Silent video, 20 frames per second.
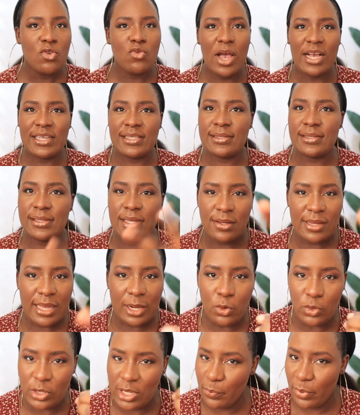
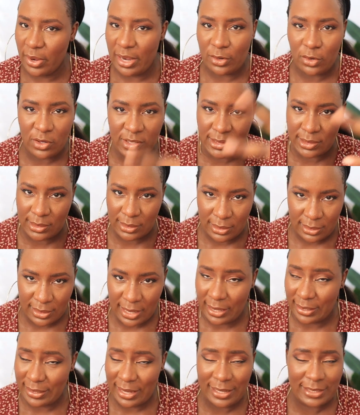you're looking, but you're not seeing.
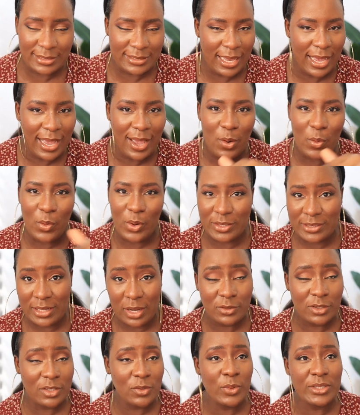Like, that's how I was
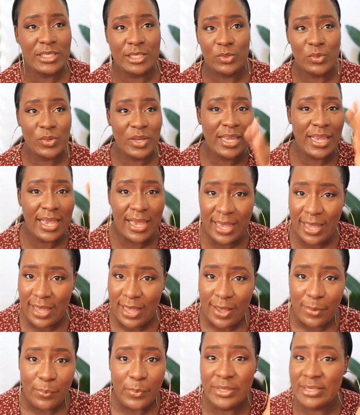just waiting to
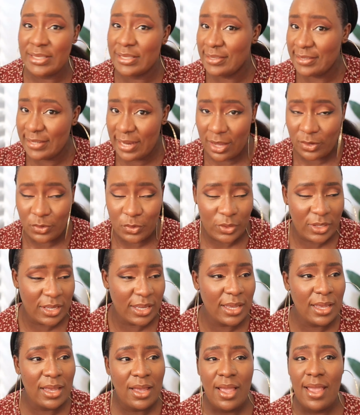hear missing child,
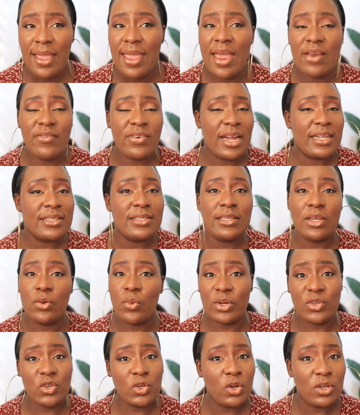okay? Every other thing that
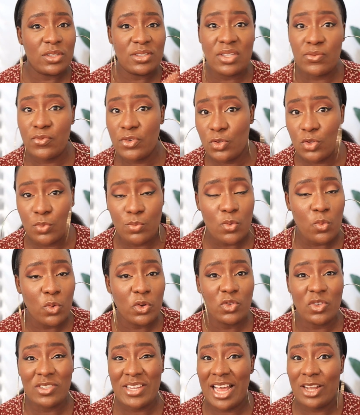they were showing on TV to me
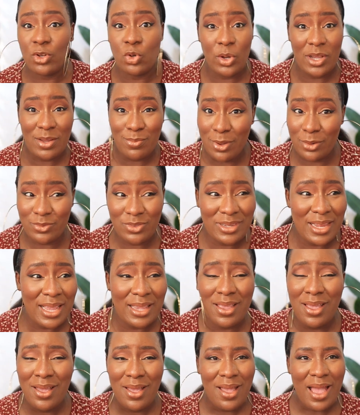was just annoying me. I was just
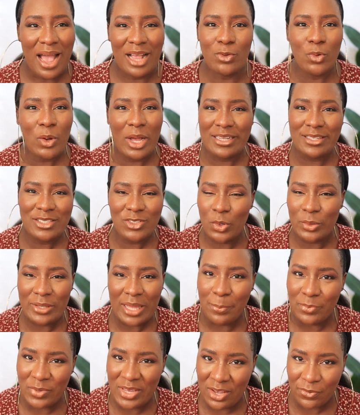like, this is what
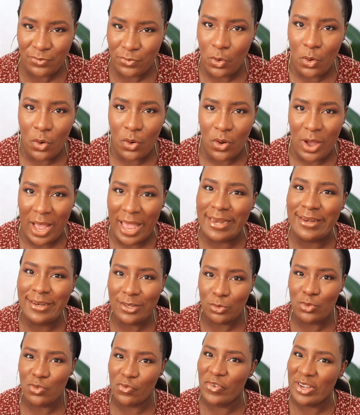I'm here for. I
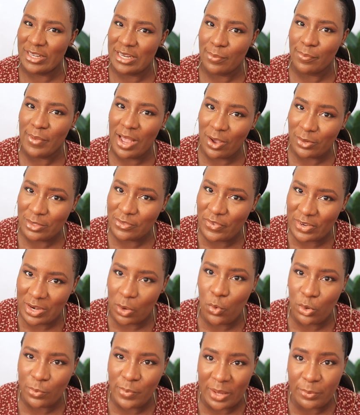need to find out
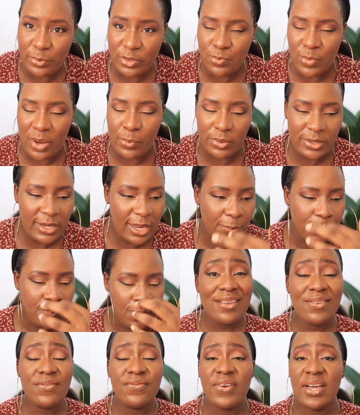what happened to my brother.
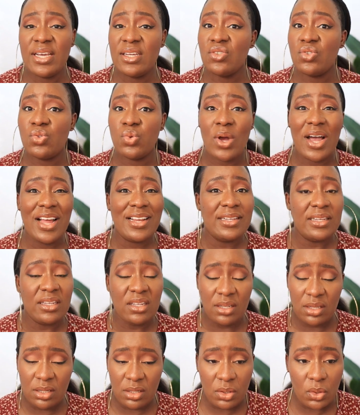
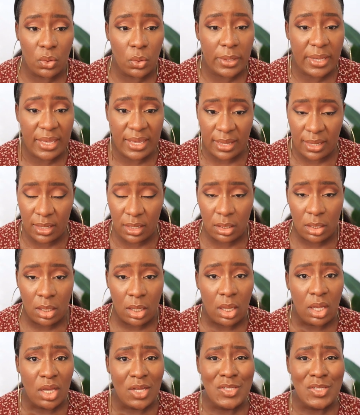Eventually, okay,